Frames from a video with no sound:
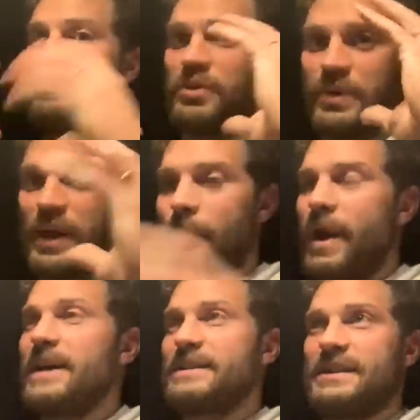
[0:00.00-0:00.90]
Everyone's wearing a
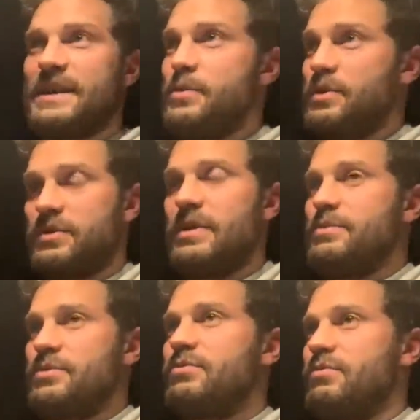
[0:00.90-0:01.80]
mask. It, it was it
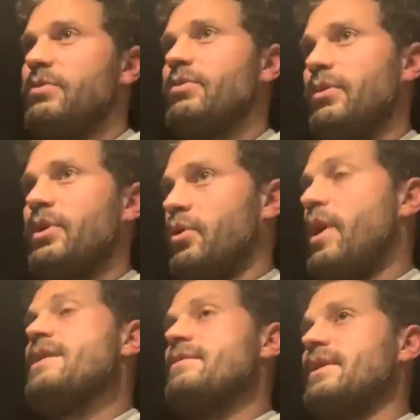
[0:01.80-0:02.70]
was
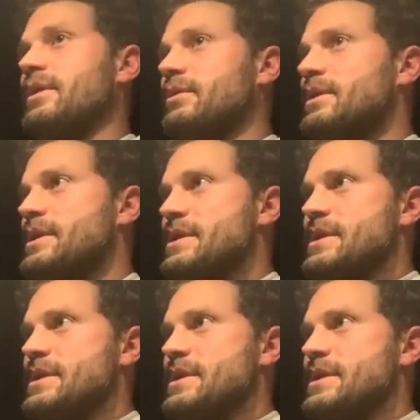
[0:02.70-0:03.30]
great, you know.